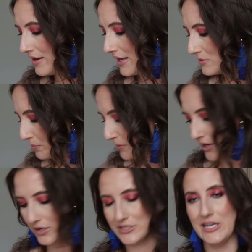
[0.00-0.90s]
Next
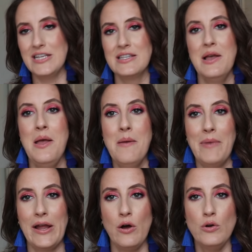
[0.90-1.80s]
product is
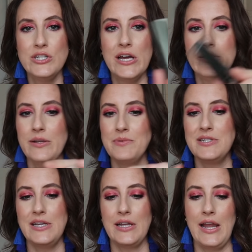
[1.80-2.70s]
my Ulta
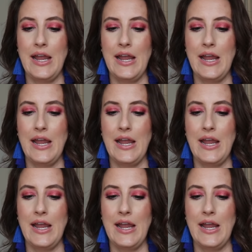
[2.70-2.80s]
lipstick,